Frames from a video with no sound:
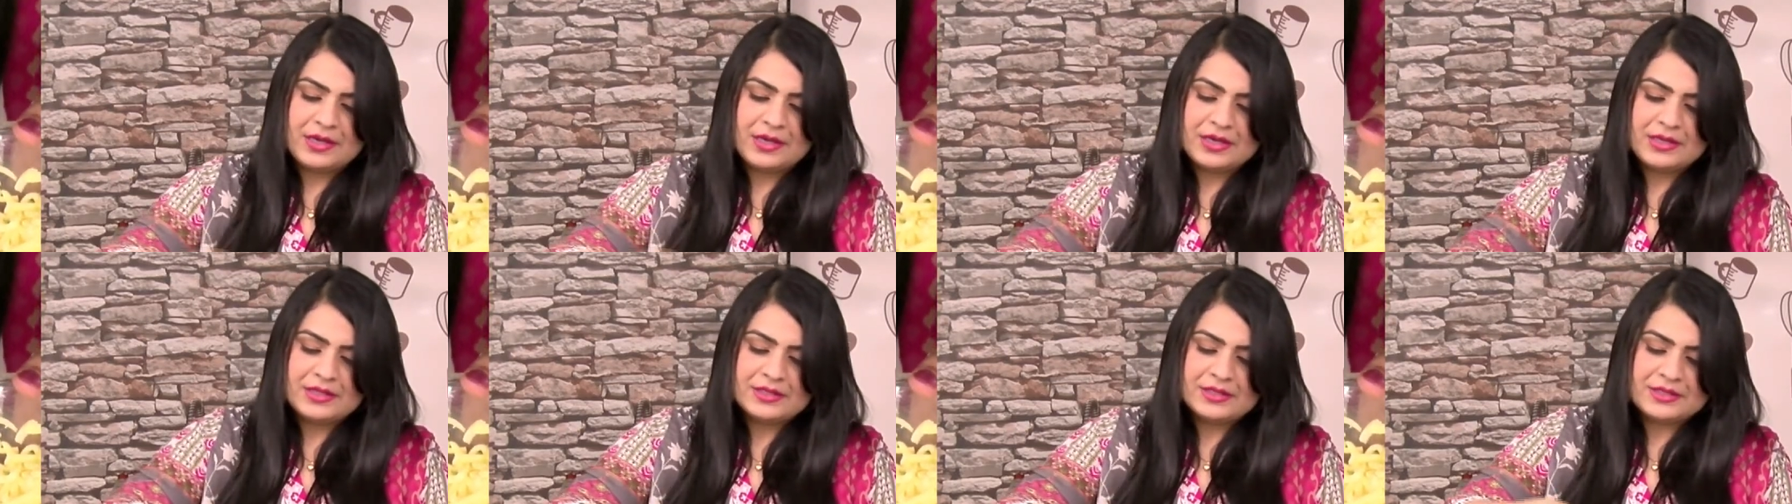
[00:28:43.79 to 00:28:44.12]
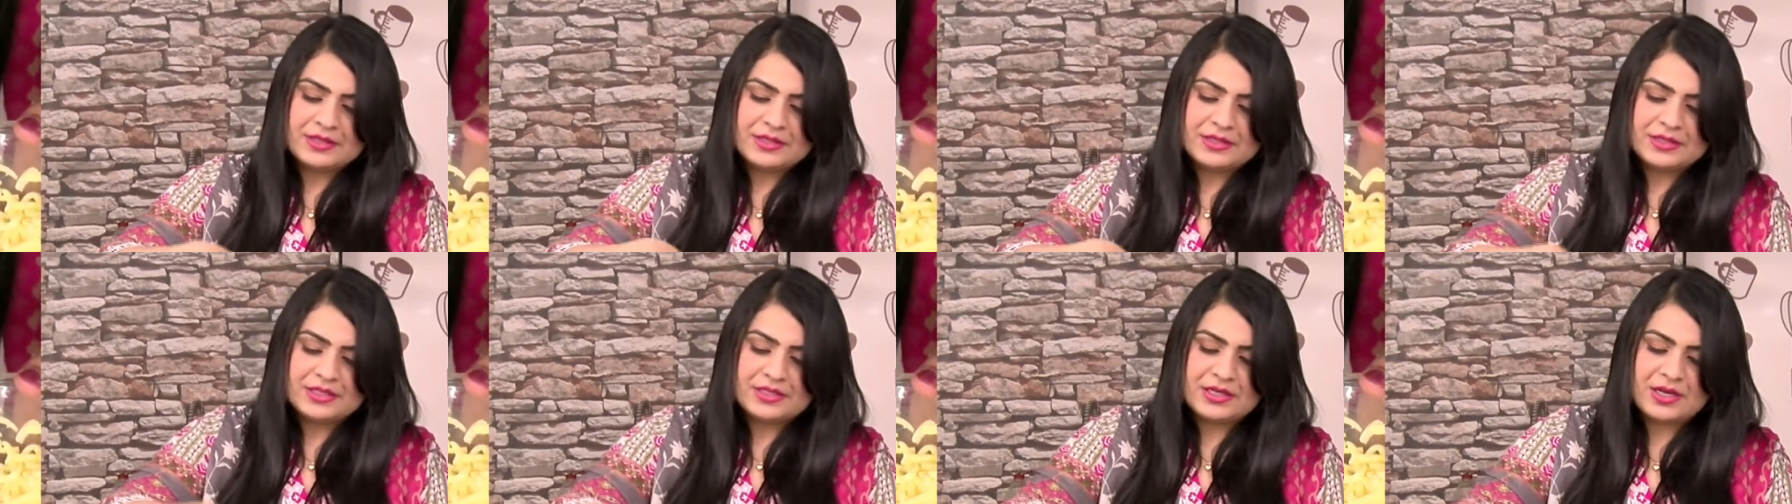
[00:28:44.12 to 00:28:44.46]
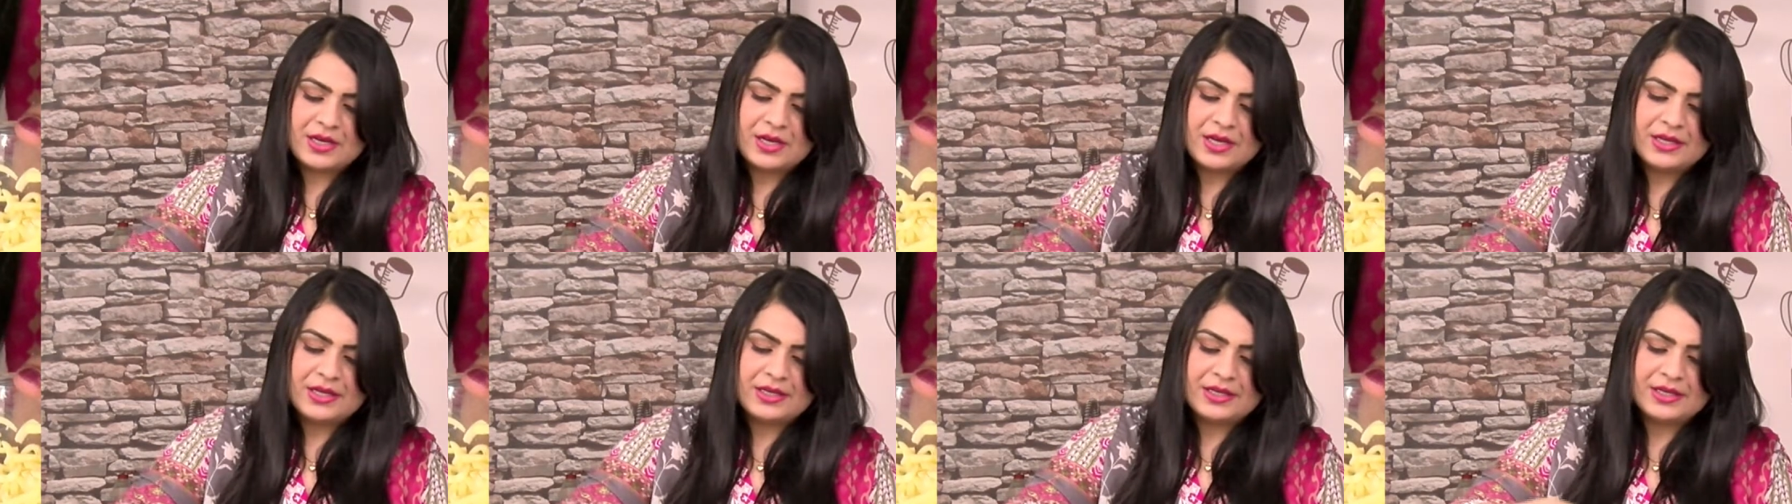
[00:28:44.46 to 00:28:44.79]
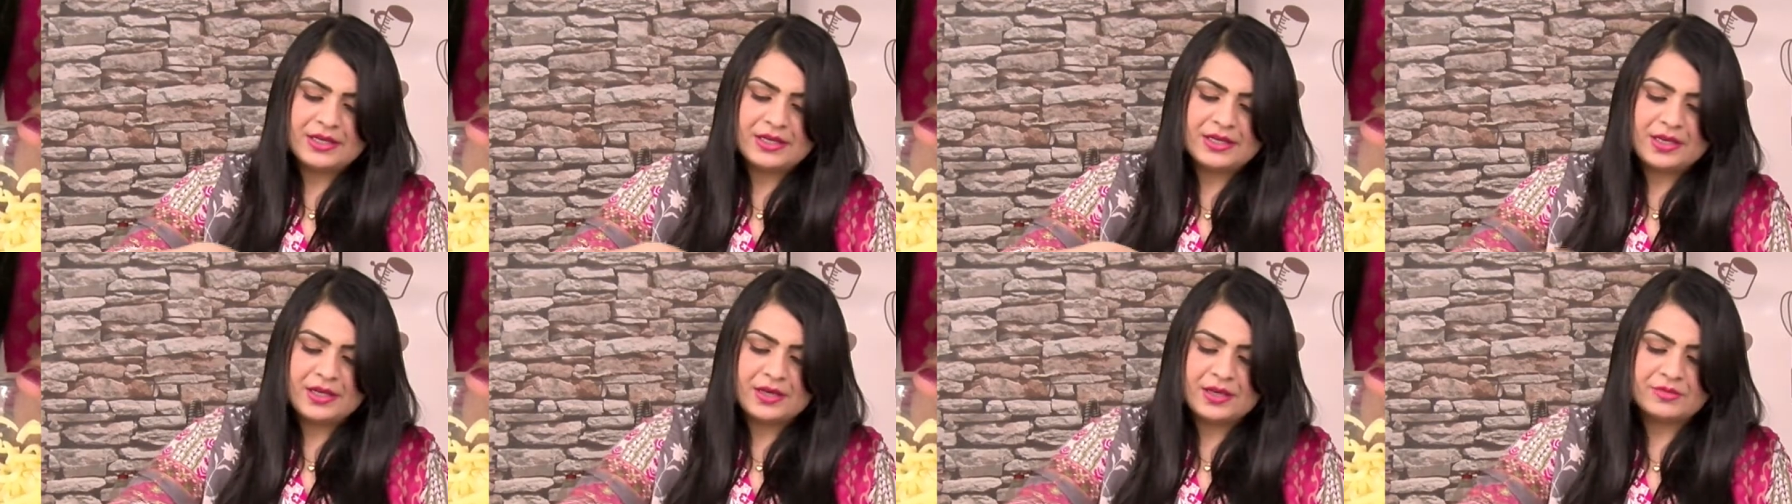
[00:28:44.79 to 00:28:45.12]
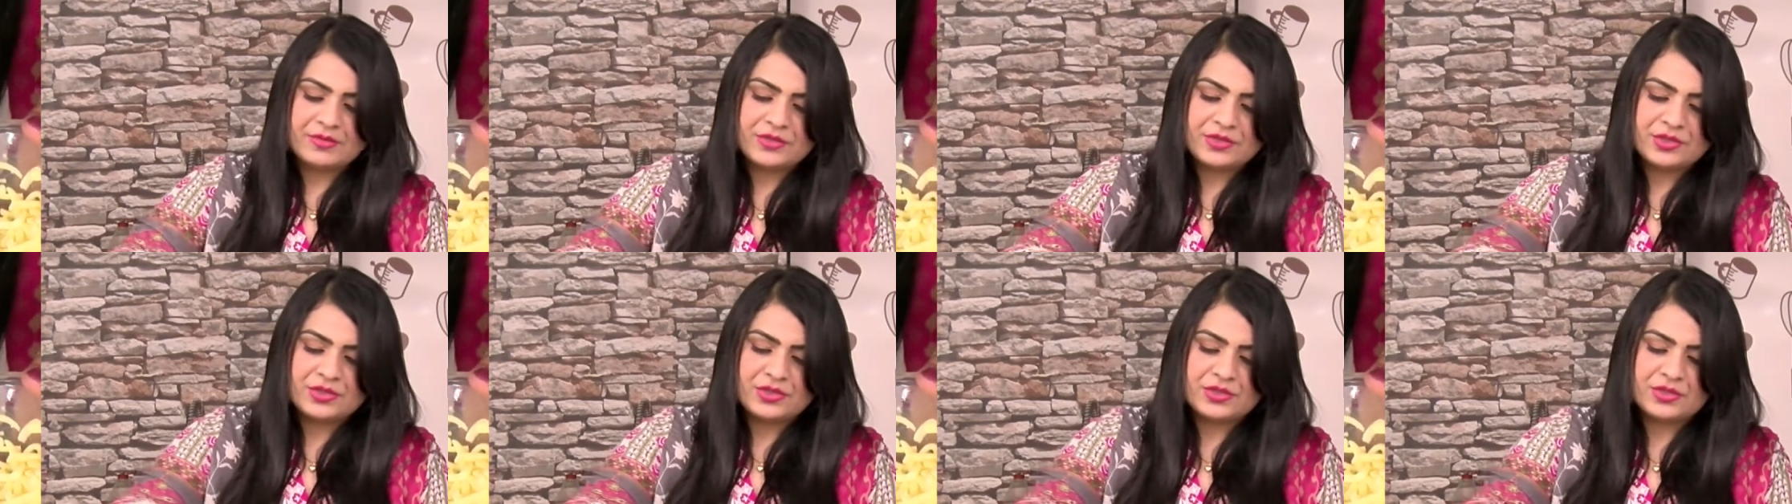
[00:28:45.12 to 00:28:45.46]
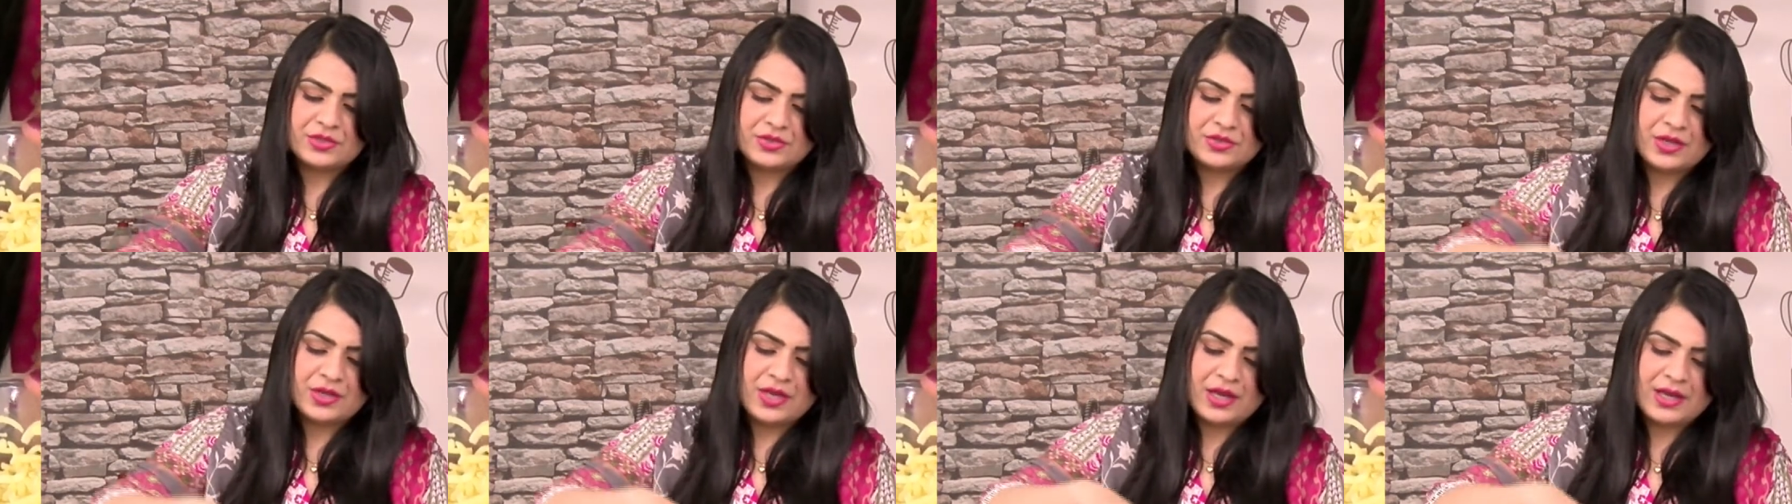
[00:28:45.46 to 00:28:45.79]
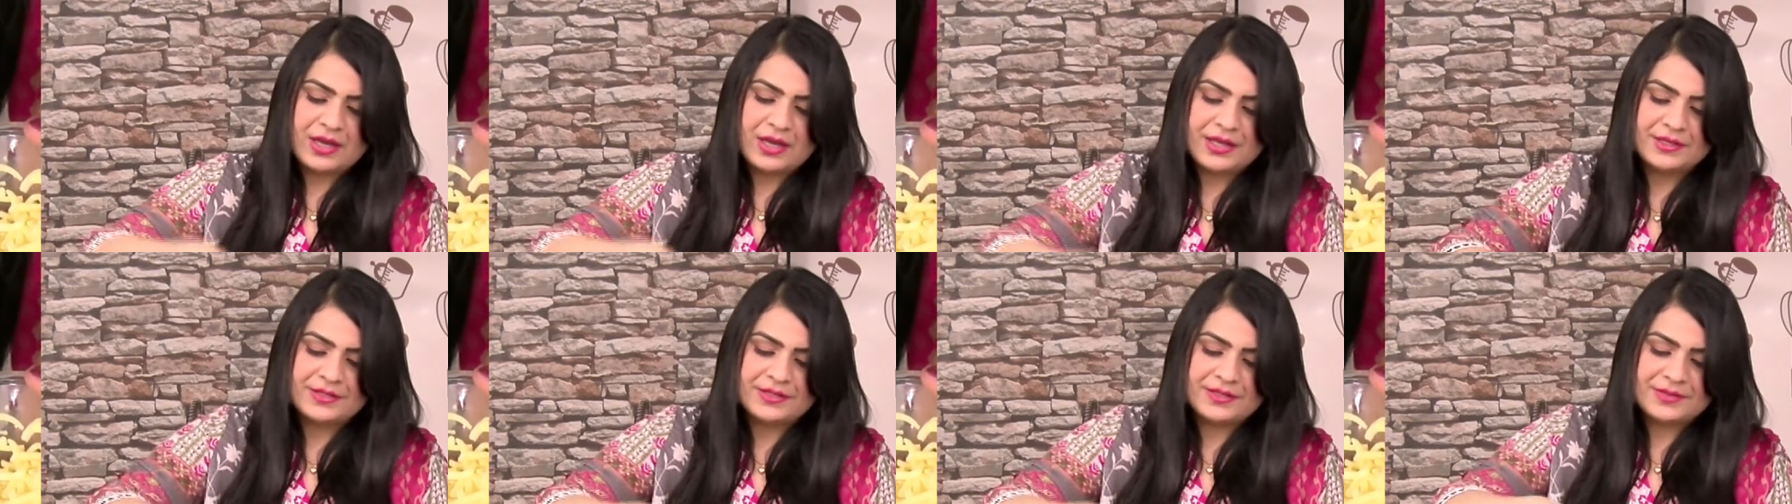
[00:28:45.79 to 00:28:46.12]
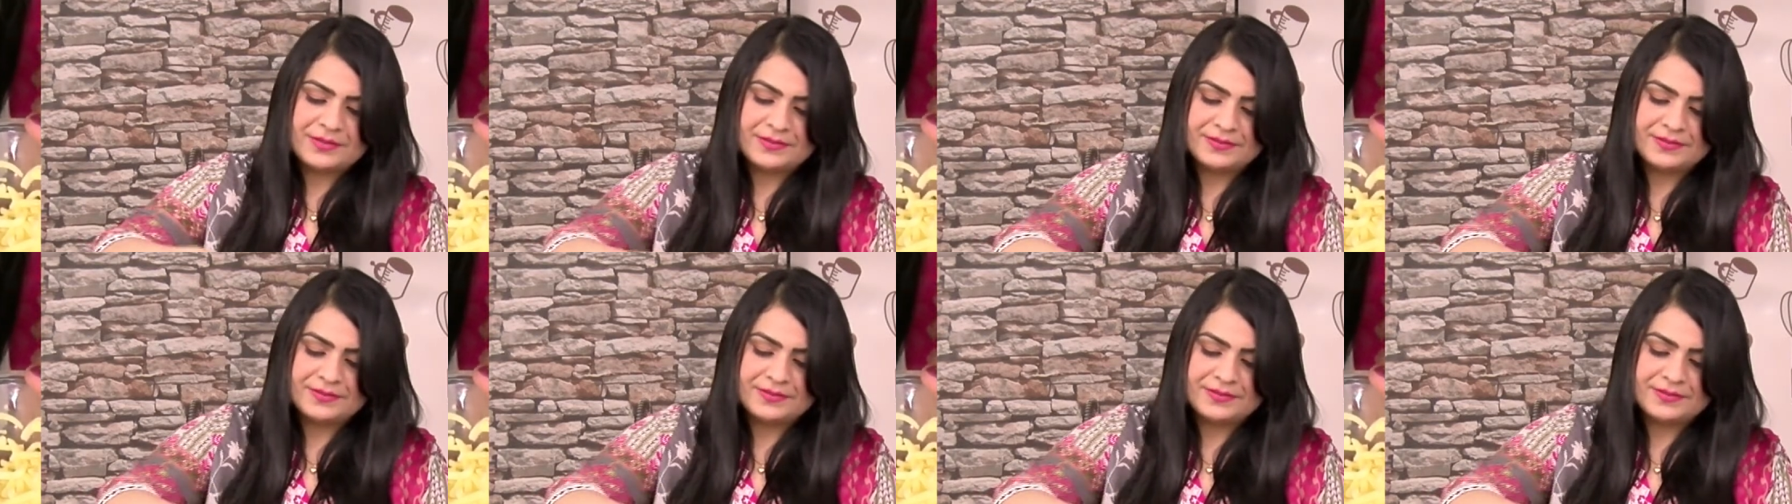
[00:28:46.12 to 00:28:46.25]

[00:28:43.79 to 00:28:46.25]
It's entirely up to you guys.